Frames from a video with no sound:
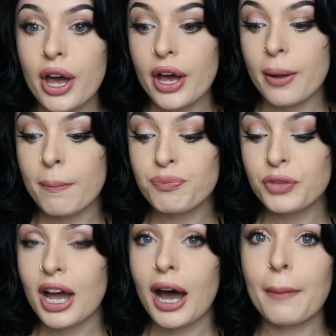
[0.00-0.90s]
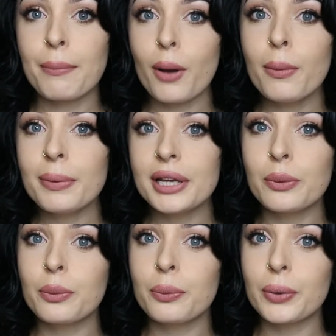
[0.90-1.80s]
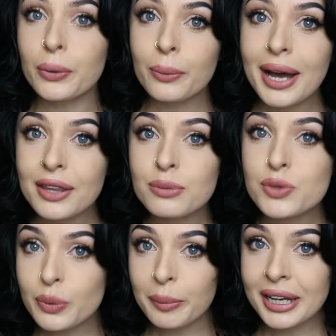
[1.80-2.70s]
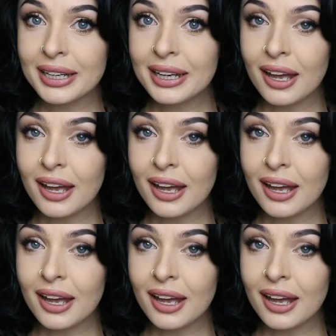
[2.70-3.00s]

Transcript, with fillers: Um, I probably will wear them swimming.